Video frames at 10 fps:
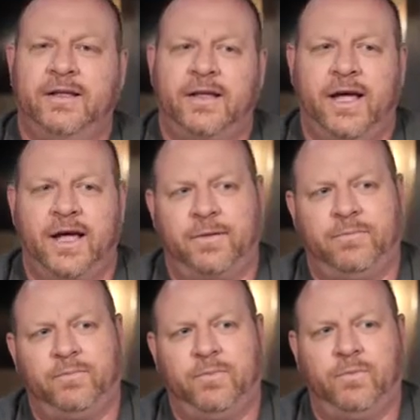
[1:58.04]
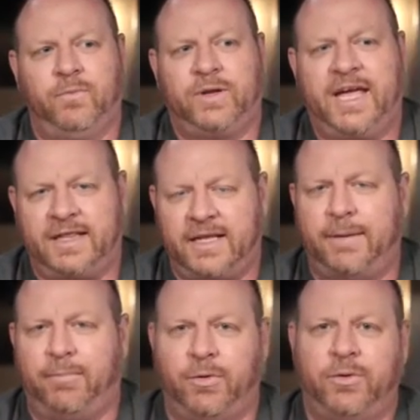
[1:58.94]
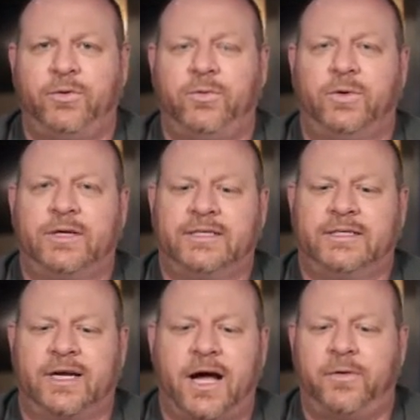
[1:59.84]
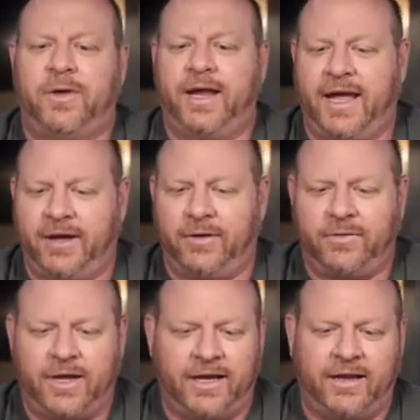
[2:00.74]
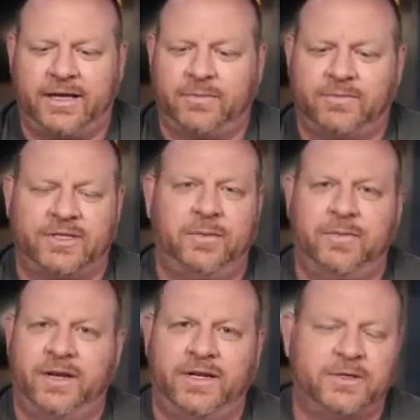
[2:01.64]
uh, kit that I brewed was a holiday ale, had like cinnamon and